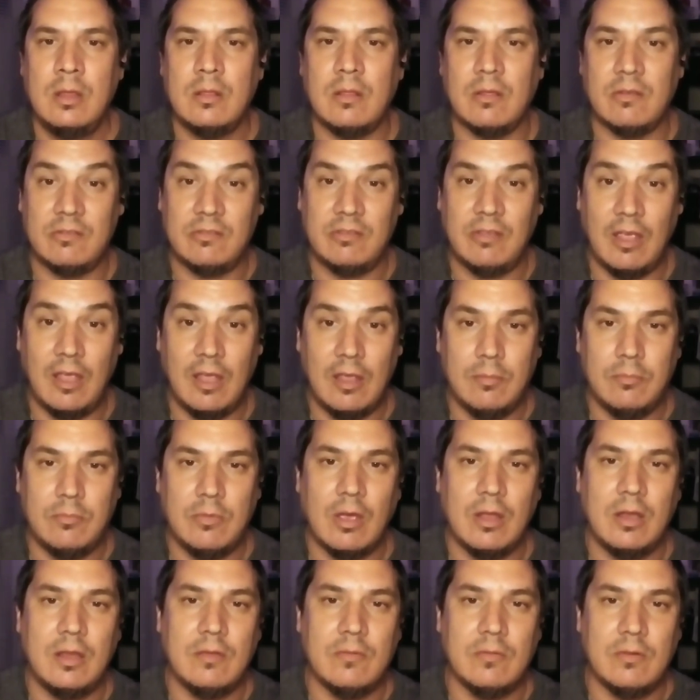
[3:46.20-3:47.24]
the same
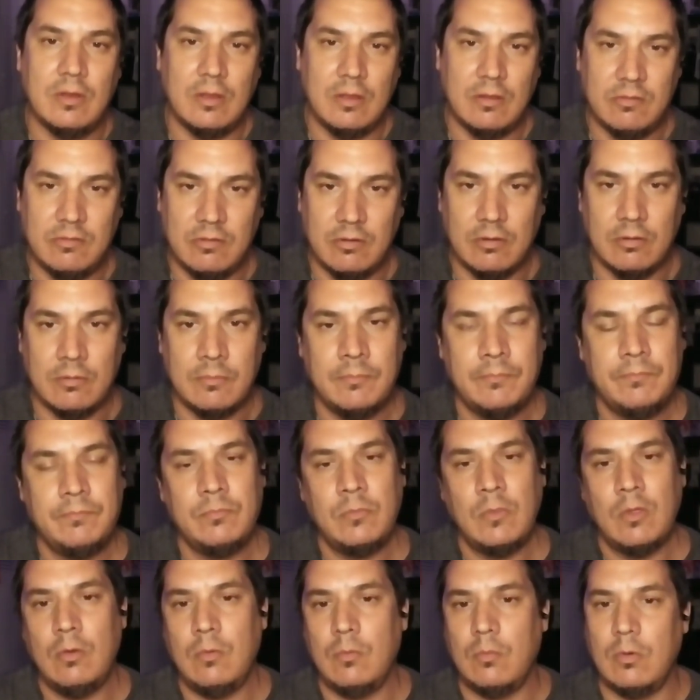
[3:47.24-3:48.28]
yet even easier.
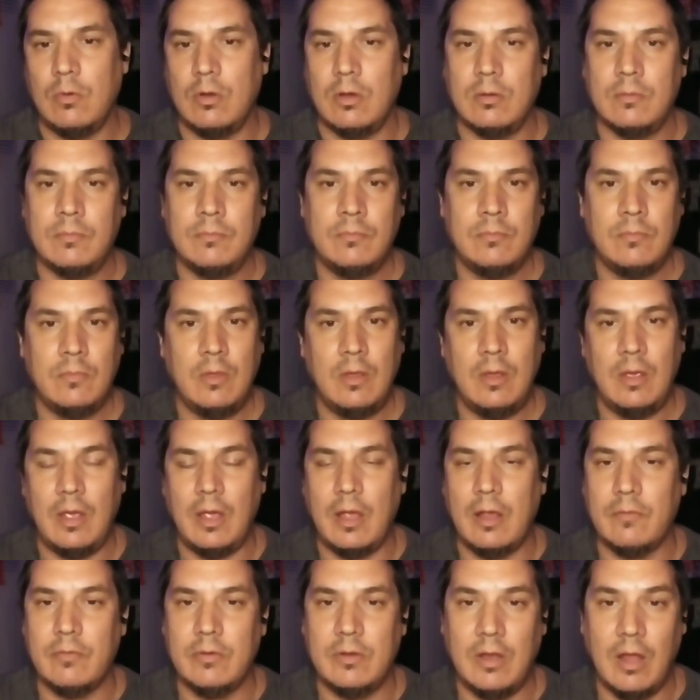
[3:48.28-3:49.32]
Well,
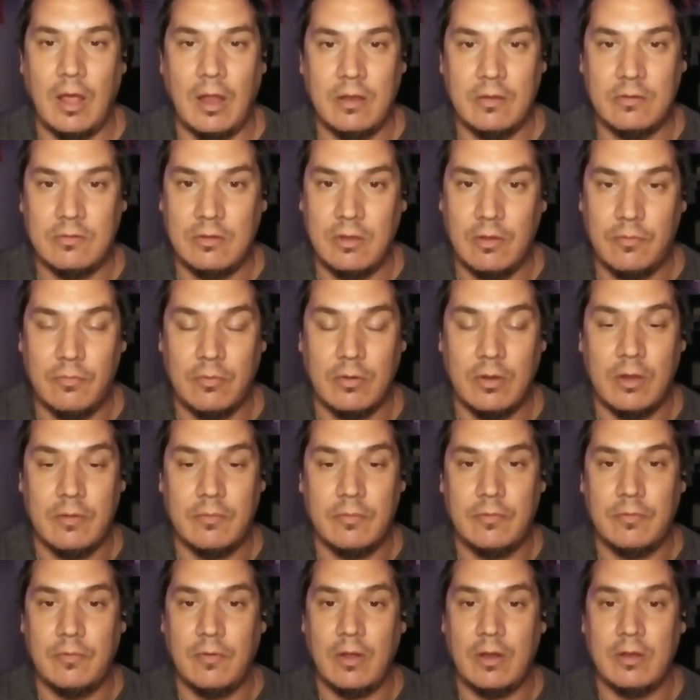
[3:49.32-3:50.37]
every night is different, every
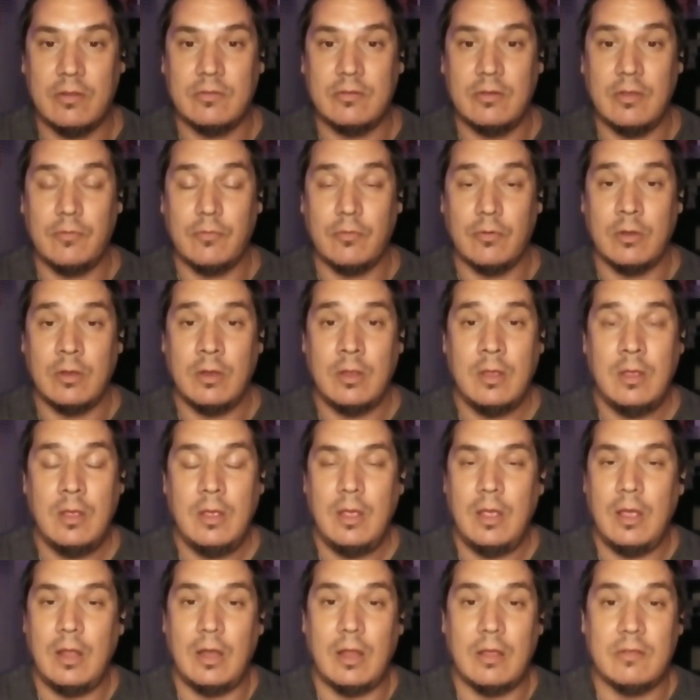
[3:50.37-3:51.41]
fight is different,
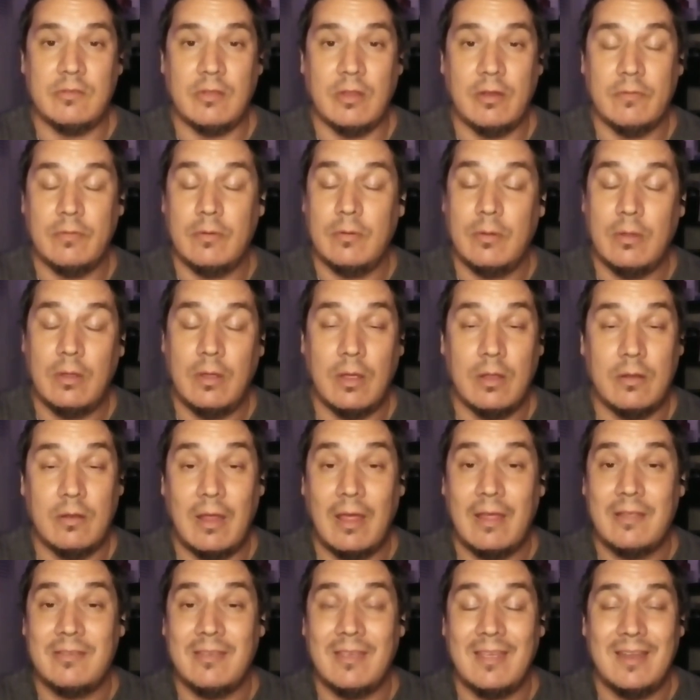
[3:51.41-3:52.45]
and
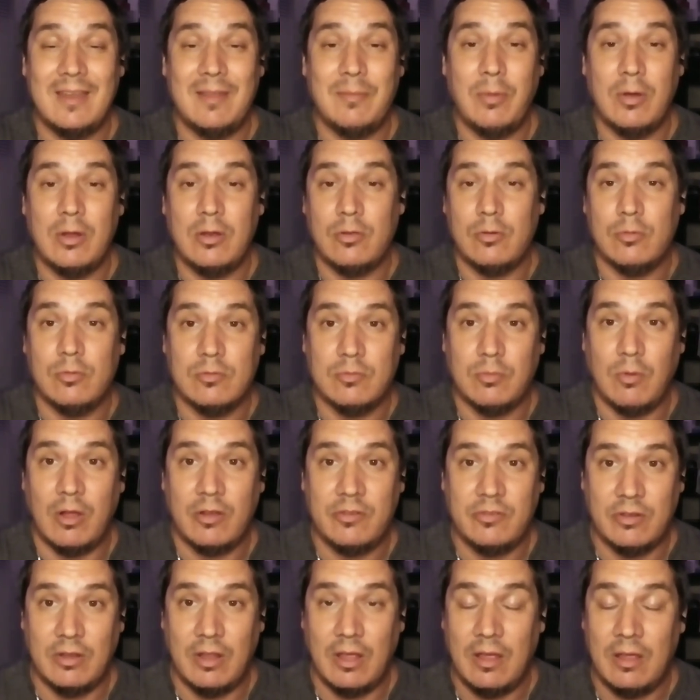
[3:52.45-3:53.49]
as anybody who was
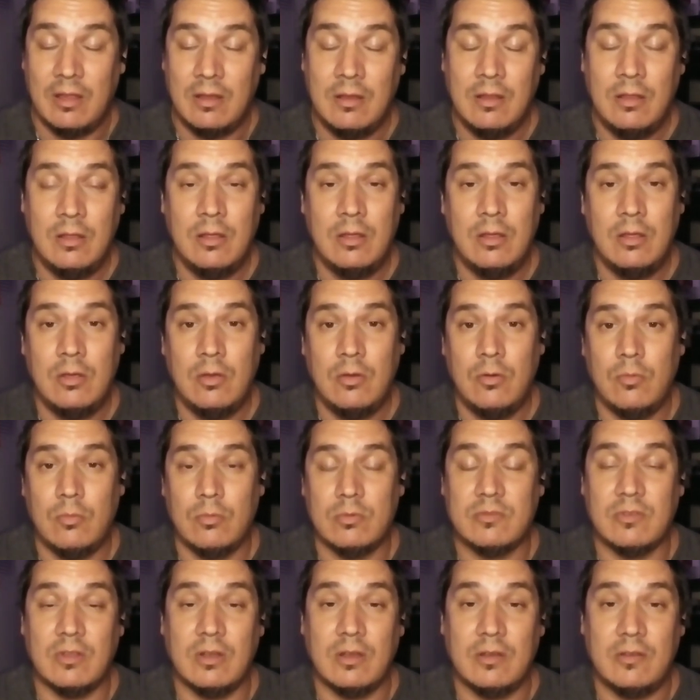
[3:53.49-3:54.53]
watching that
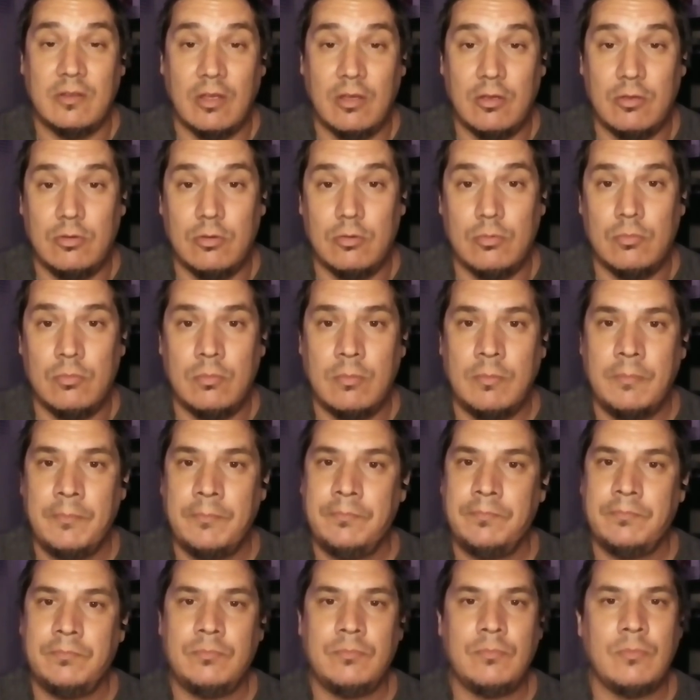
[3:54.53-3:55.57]
was going to tell you,
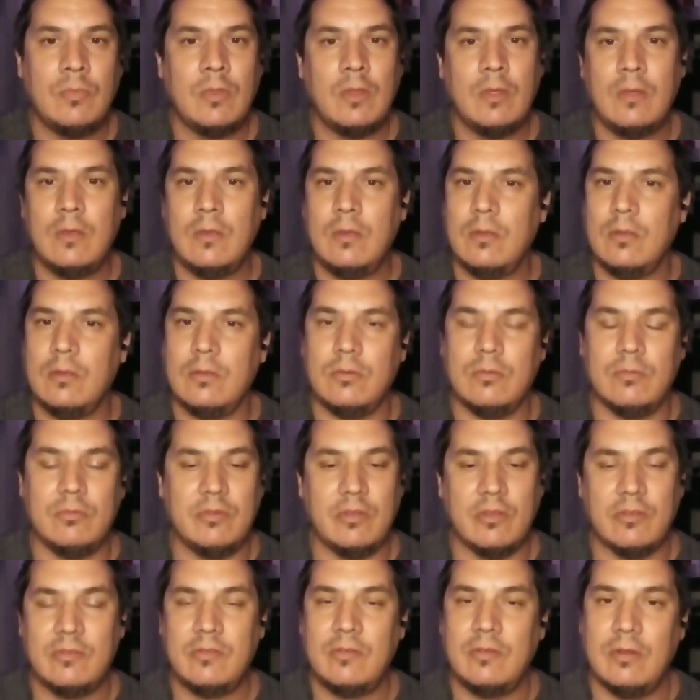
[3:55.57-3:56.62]
you
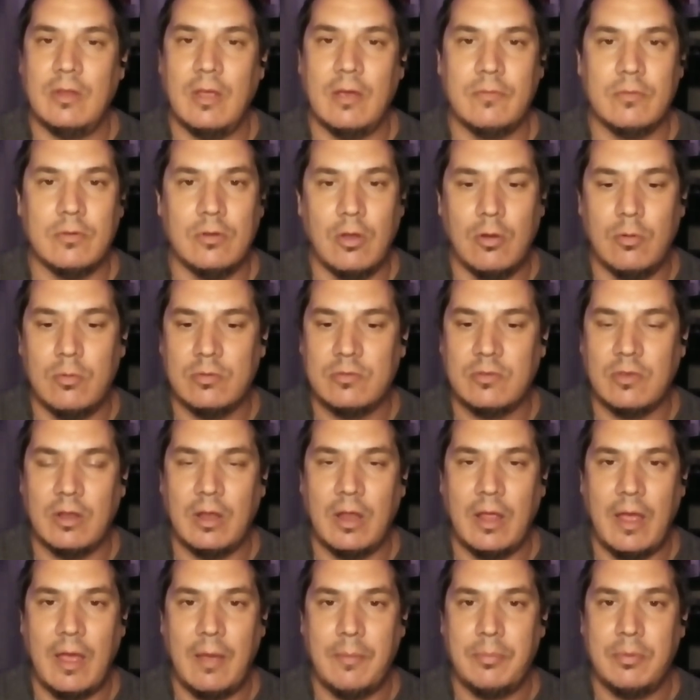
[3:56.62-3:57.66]
just never know what's going
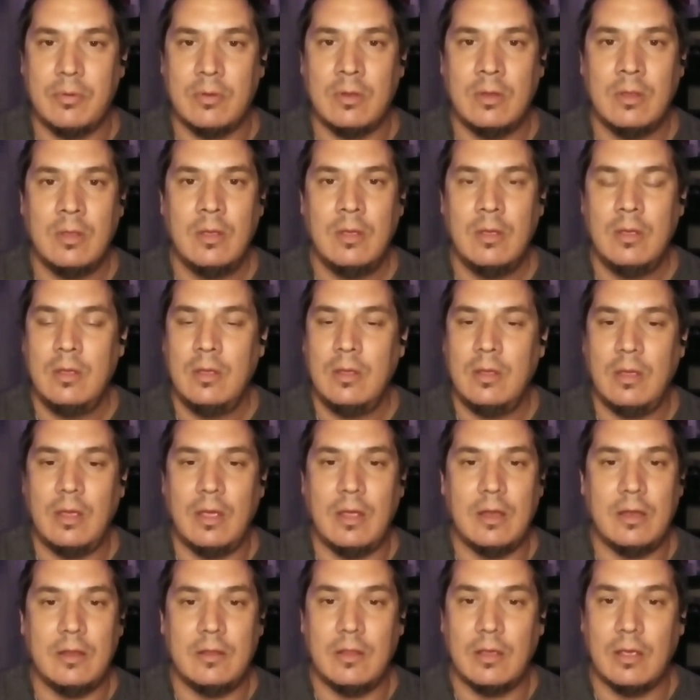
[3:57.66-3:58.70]
to happen.
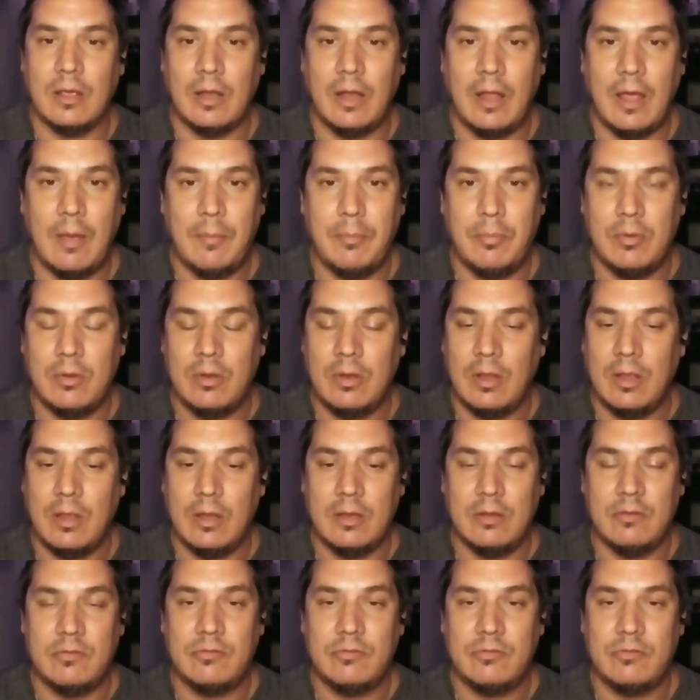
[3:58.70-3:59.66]
Anything can happen, any